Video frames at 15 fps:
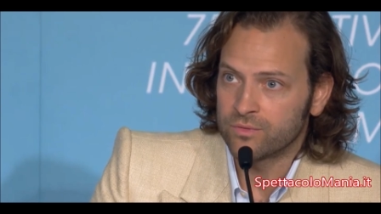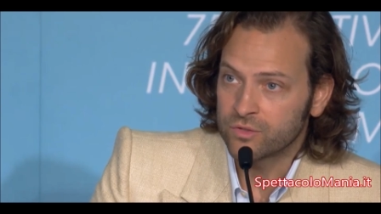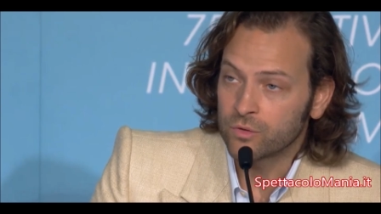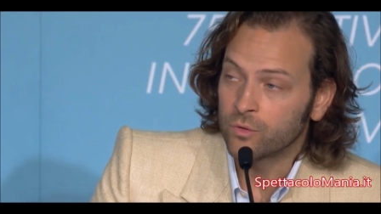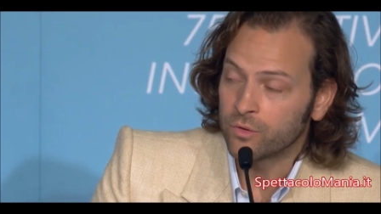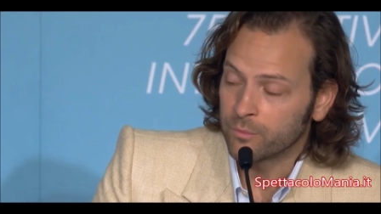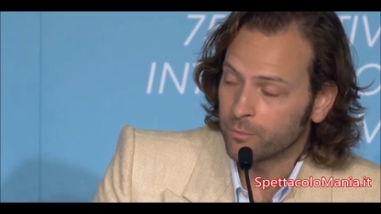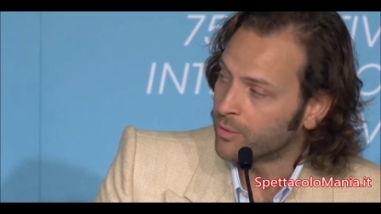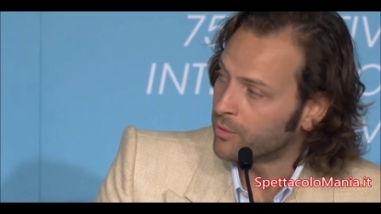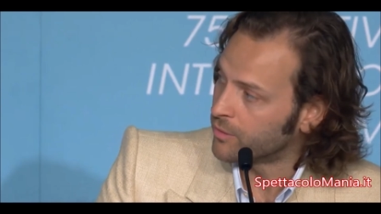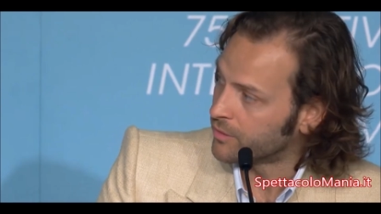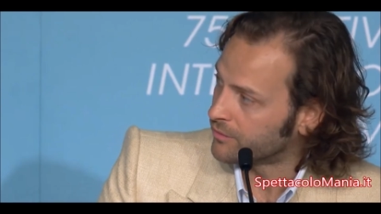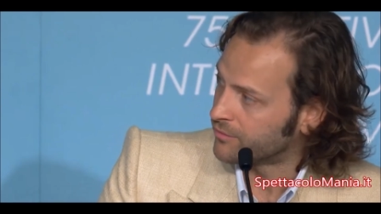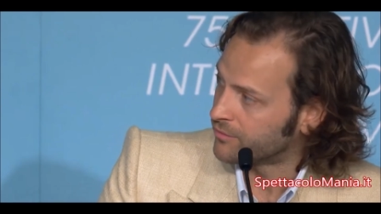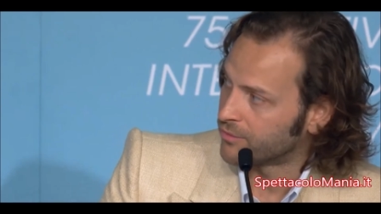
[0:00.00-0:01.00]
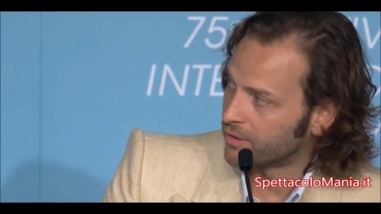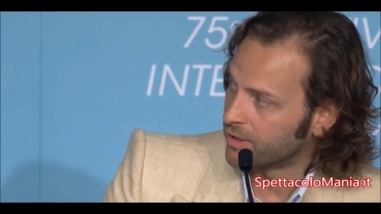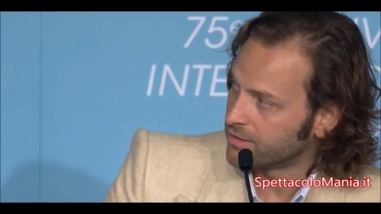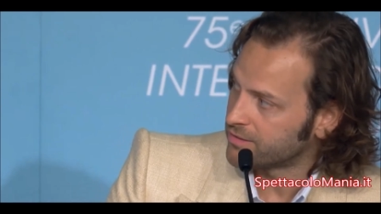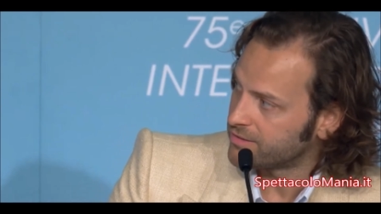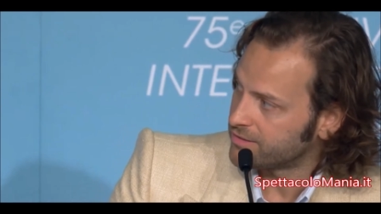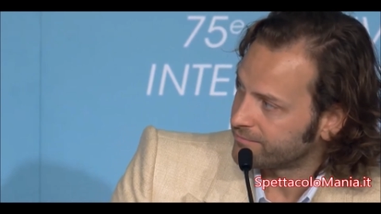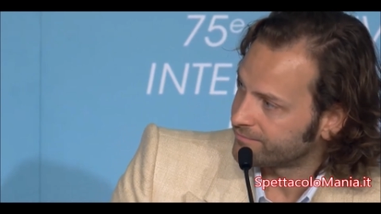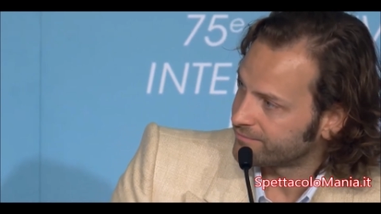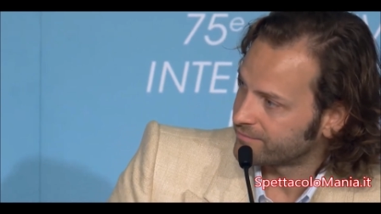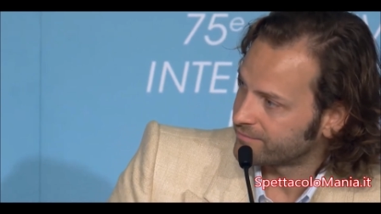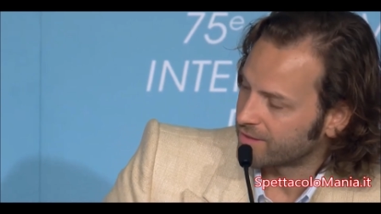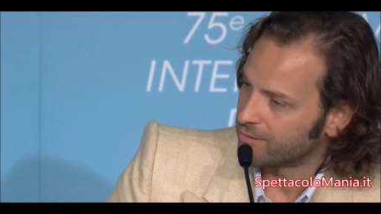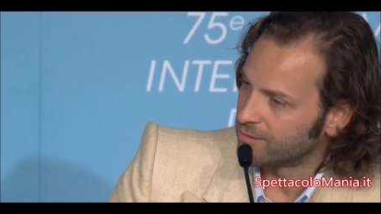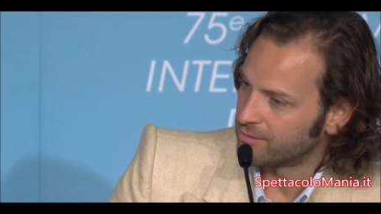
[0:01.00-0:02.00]
so important for us
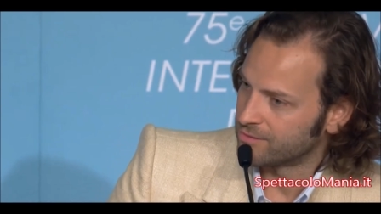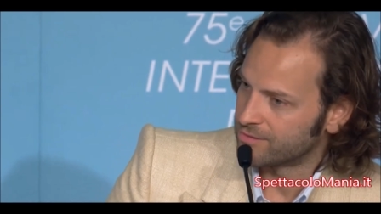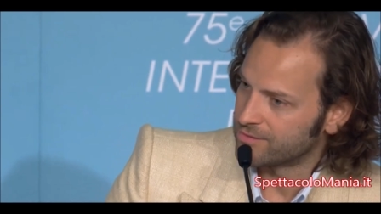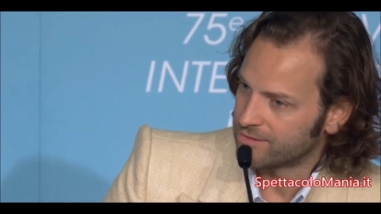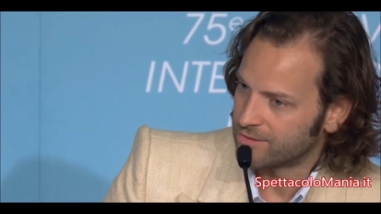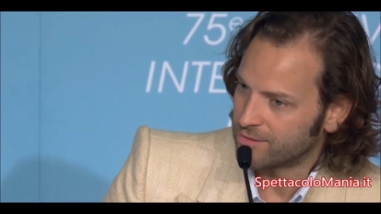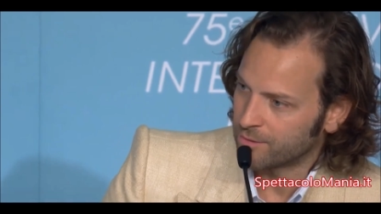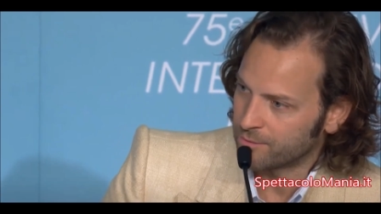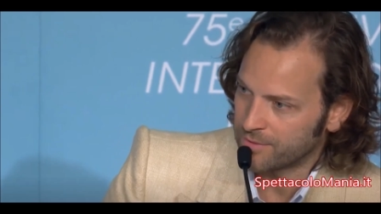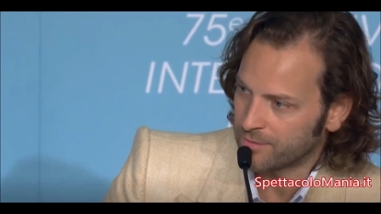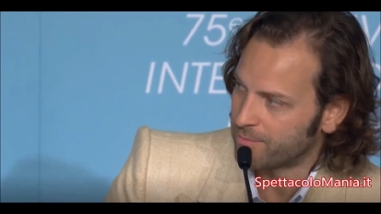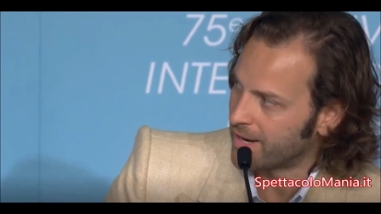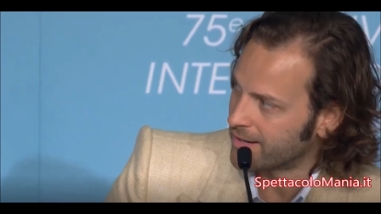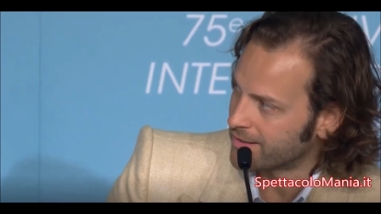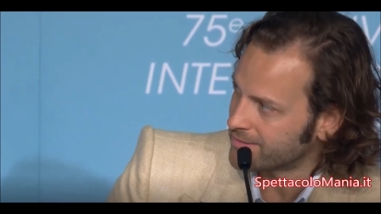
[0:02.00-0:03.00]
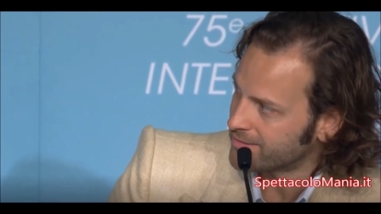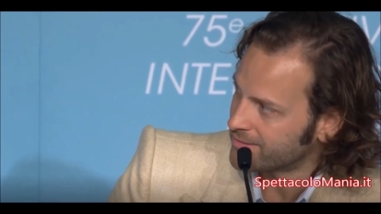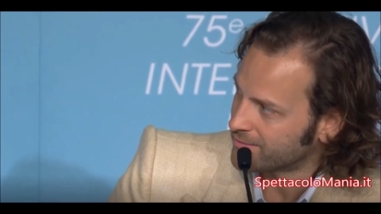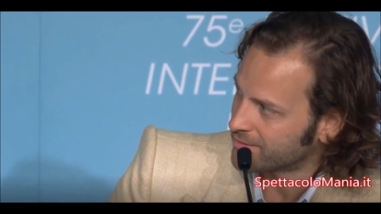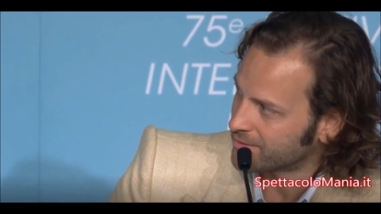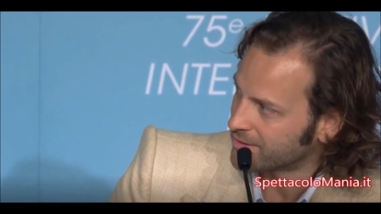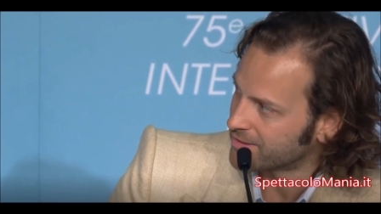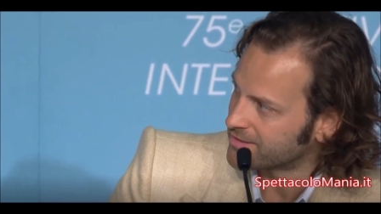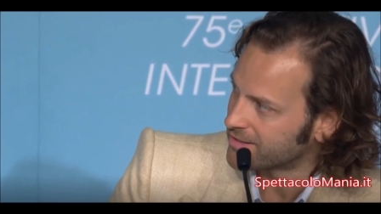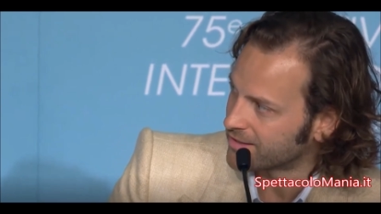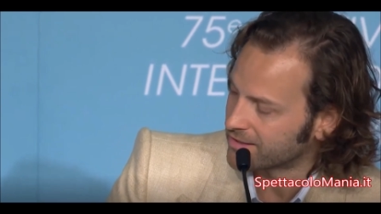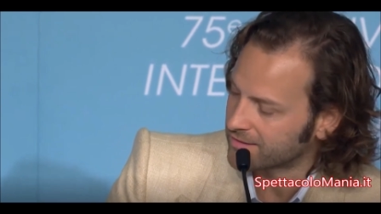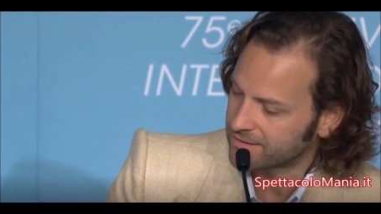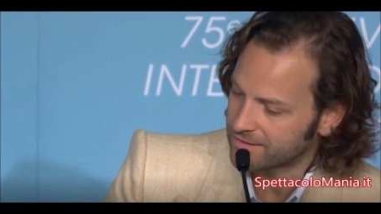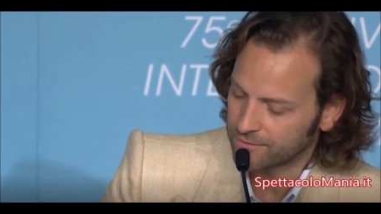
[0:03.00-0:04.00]
called Don't Be Bad, Non Essere
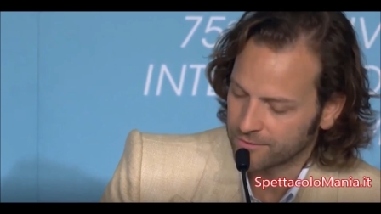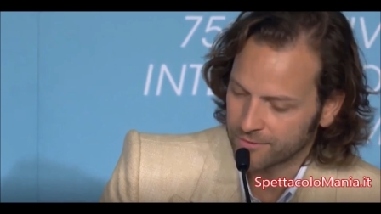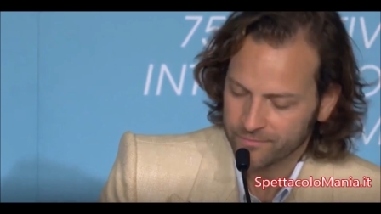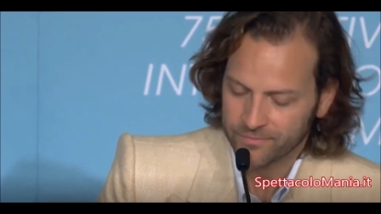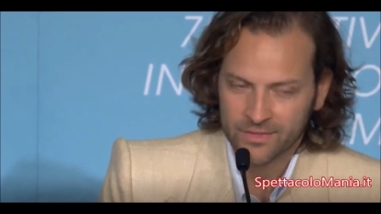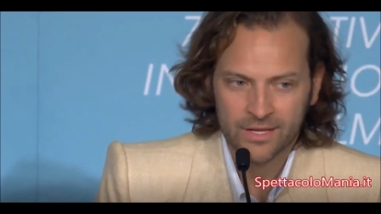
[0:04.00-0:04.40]
Cattivo.